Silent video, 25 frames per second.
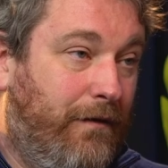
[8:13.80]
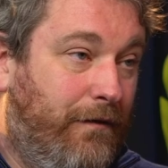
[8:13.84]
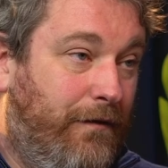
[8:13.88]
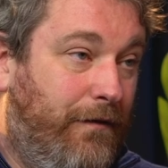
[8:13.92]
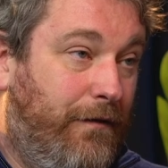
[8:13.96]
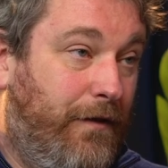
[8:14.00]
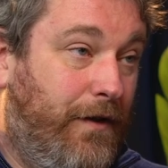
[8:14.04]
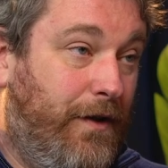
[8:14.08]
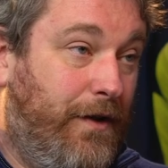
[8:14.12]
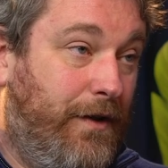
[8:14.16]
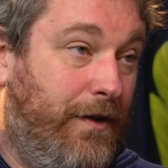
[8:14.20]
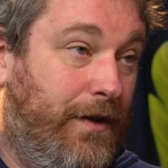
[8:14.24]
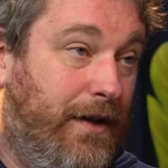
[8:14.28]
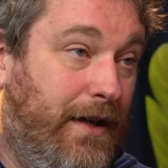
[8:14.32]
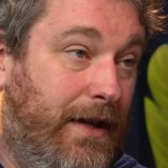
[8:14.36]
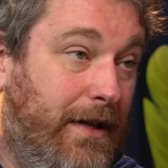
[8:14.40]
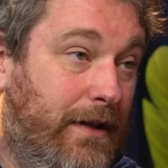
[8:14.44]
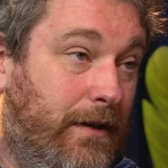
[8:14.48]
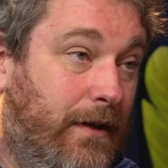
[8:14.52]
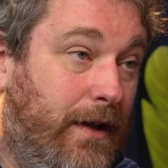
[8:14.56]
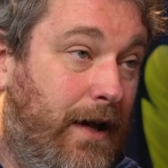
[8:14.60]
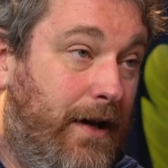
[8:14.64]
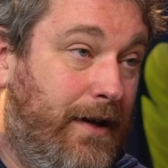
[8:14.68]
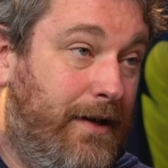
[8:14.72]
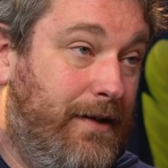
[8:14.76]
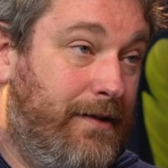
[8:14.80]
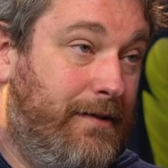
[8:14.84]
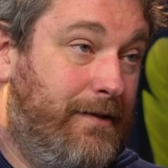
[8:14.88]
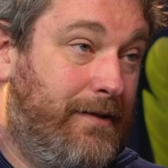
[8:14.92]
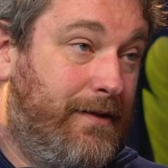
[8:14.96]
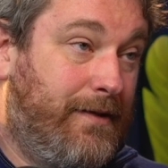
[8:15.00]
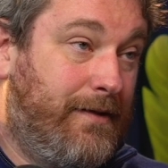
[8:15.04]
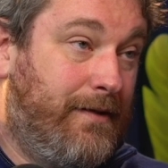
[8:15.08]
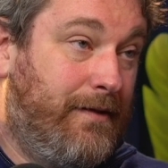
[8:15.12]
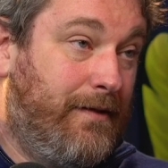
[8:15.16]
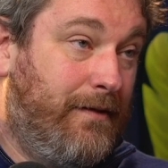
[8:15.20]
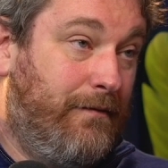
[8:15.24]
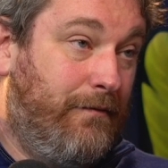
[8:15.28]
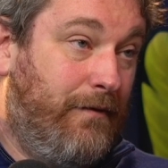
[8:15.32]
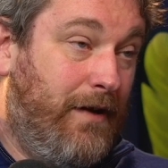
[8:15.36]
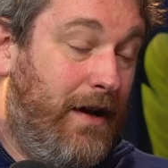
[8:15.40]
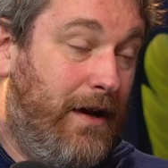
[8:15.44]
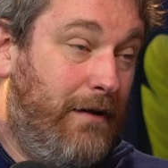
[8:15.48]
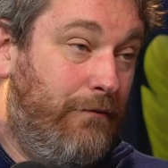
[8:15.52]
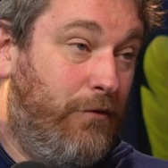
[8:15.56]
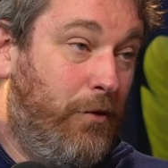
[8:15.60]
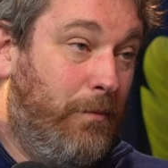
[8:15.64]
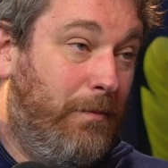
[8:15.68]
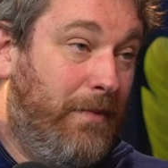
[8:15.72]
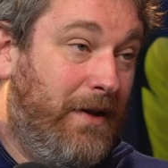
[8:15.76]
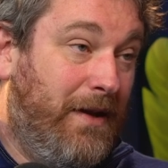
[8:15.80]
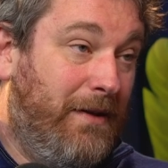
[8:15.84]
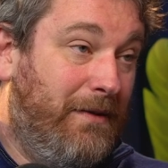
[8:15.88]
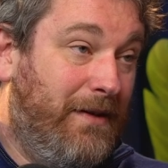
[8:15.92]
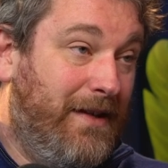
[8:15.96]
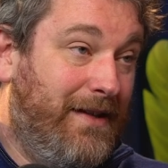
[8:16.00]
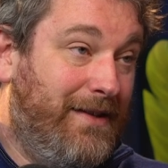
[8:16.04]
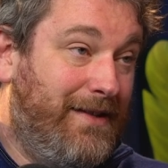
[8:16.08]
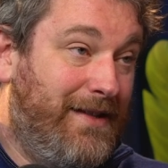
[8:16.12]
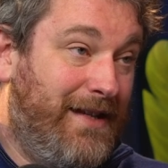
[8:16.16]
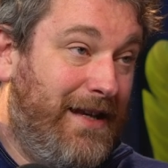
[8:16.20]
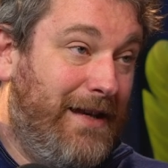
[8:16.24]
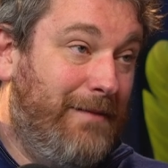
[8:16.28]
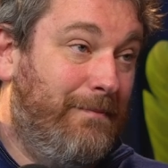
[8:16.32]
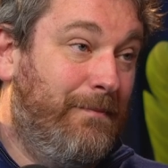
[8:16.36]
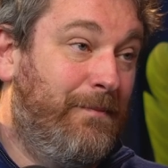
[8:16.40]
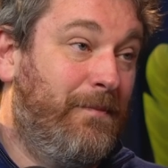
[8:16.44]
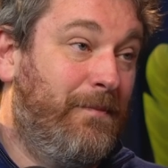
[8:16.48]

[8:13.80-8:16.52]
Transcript: for the Lions rugby union team.